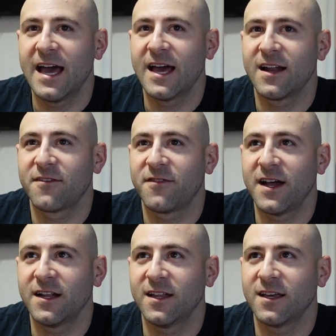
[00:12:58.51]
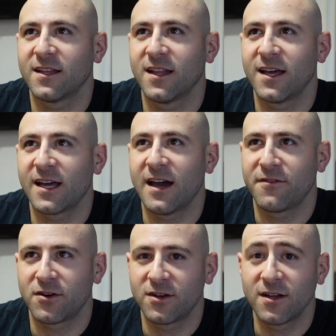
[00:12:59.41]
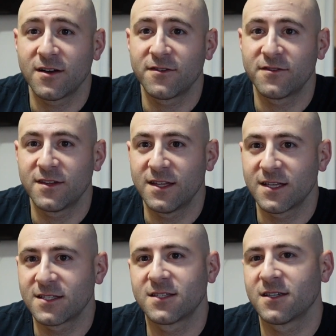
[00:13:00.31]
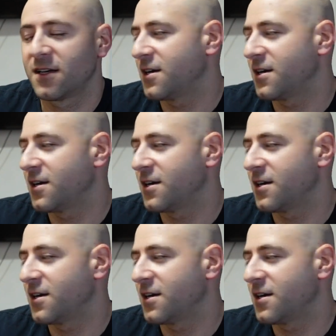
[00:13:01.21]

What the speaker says: And I finally, like, I've heard of this